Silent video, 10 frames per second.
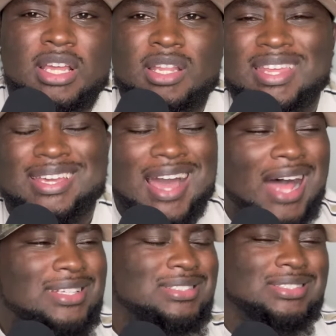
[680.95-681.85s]
they
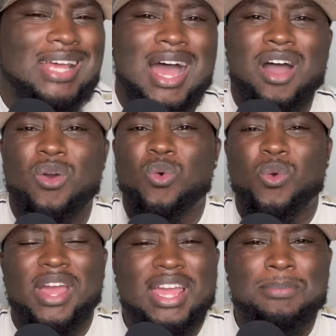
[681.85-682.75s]
kind of shy
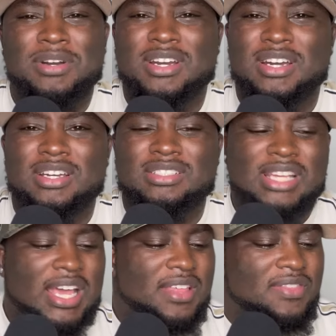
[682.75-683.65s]
away because
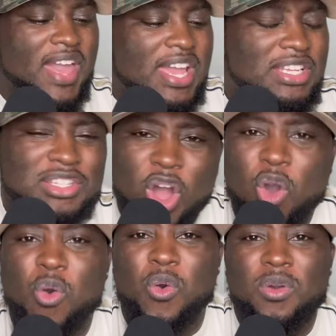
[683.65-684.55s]
they
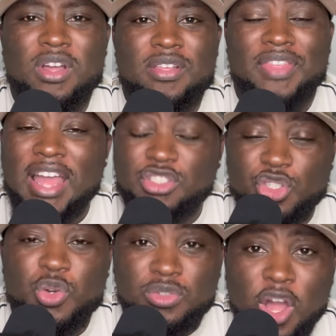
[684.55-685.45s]
know that
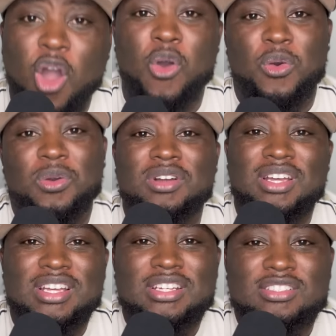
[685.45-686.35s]
you know.
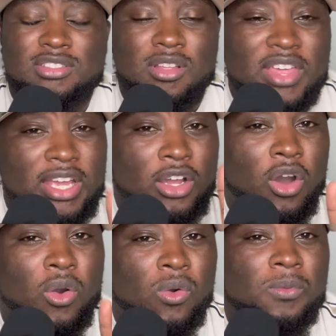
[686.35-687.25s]
So they go.